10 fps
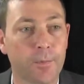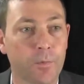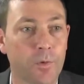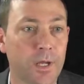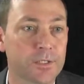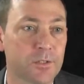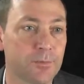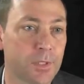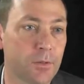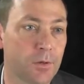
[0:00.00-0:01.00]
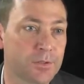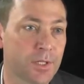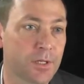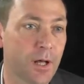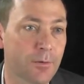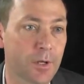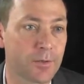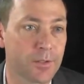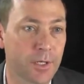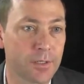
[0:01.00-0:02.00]
We'll actually be launching
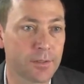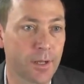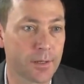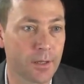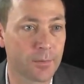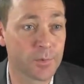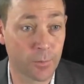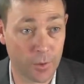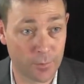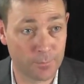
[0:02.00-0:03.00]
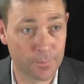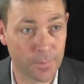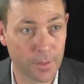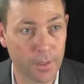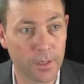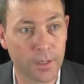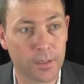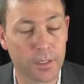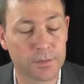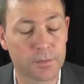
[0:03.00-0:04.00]
coloradounited.com tomorrow
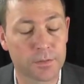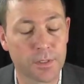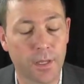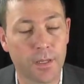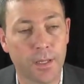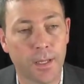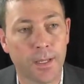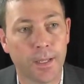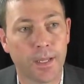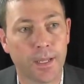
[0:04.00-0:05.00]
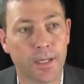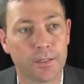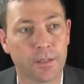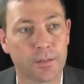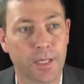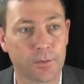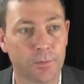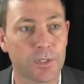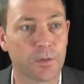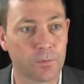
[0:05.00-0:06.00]
on Tuesday, and that'll
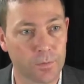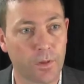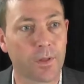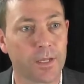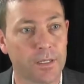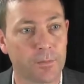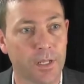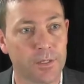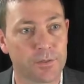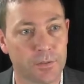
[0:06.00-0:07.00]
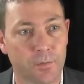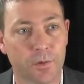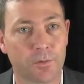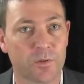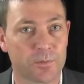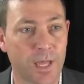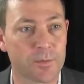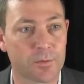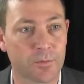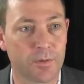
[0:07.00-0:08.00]
be the landing page where those
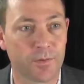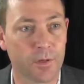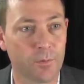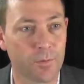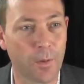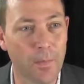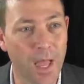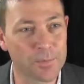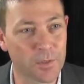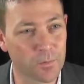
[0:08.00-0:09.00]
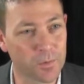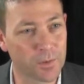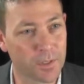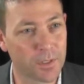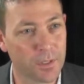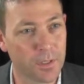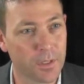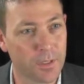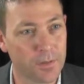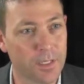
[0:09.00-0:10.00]
maps will be available. The maps are really
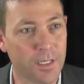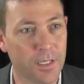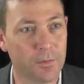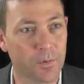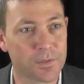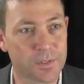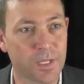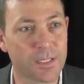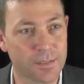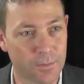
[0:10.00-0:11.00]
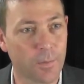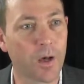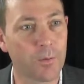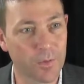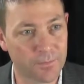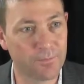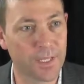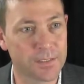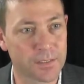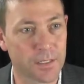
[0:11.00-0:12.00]
the key once to get them public
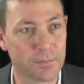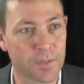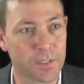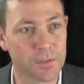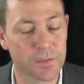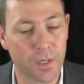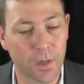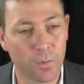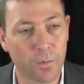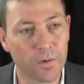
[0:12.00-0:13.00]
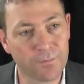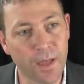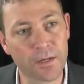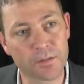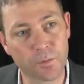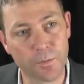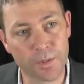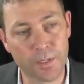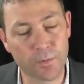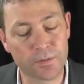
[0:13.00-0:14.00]
facing, because what we found is when
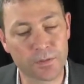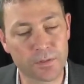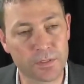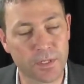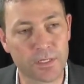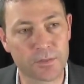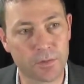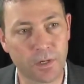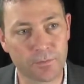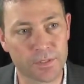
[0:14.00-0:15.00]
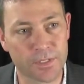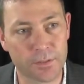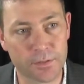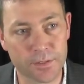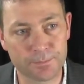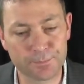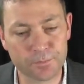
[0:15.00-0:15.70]
we went to the disaster recovery centers,